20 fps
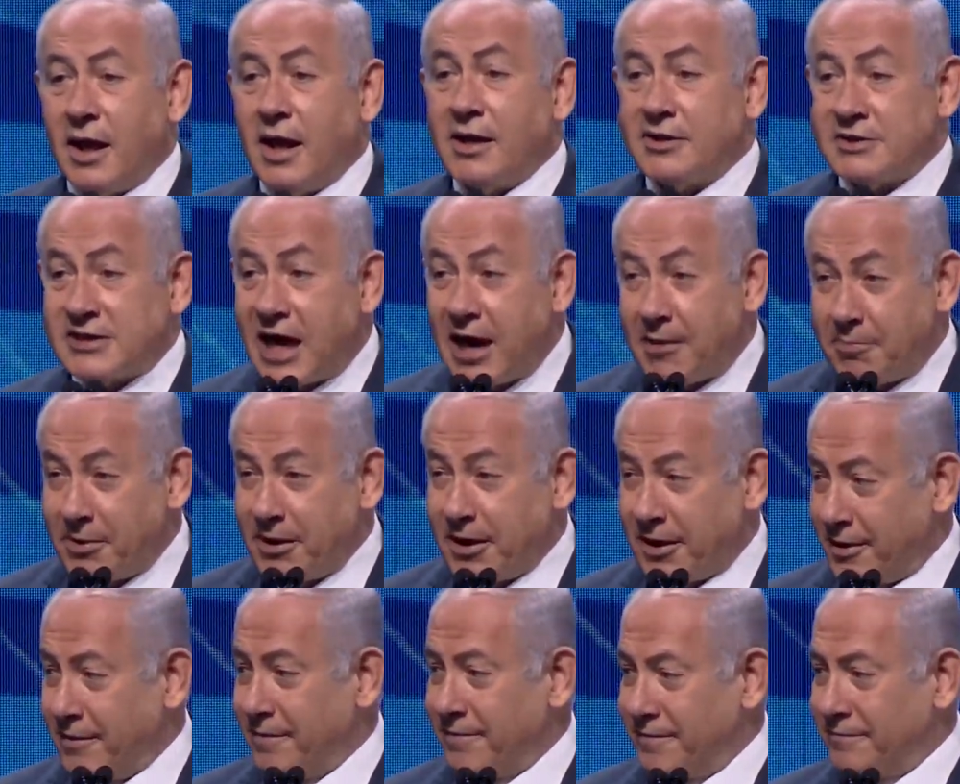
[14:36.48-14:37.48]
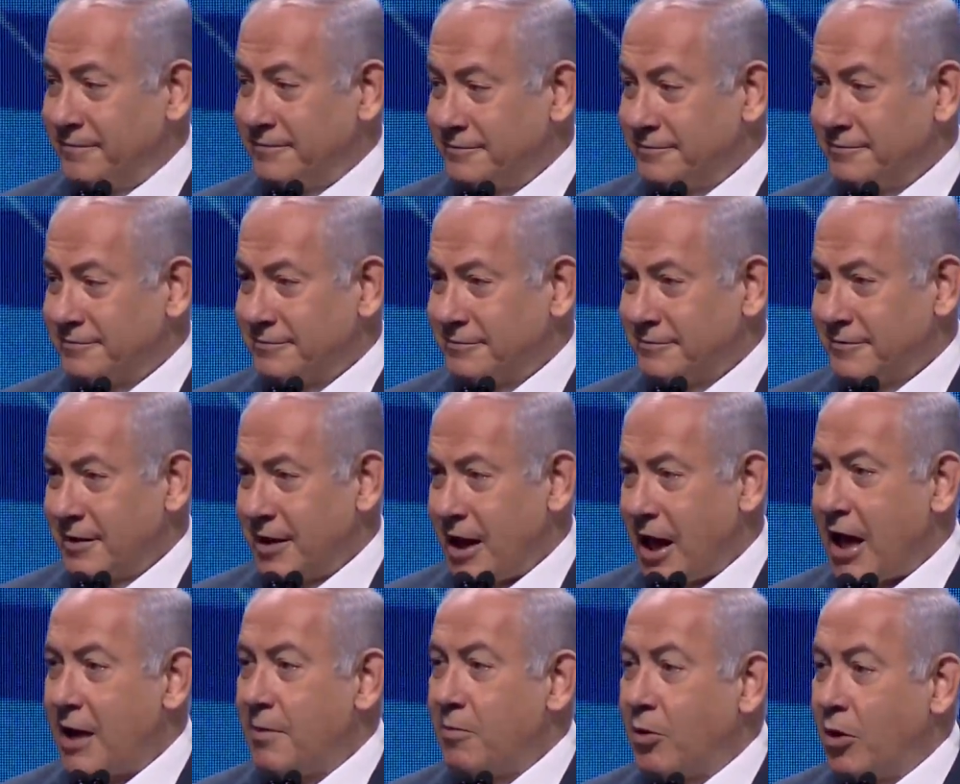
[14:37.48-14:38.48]
it's happening
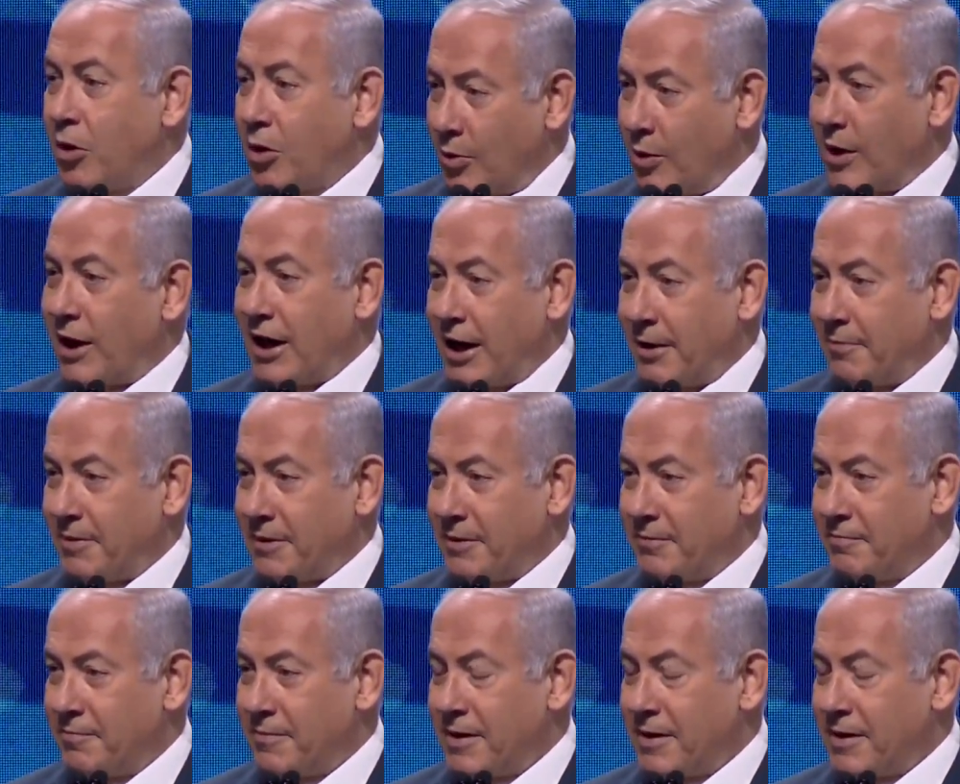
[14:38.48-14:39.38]
and more will happen.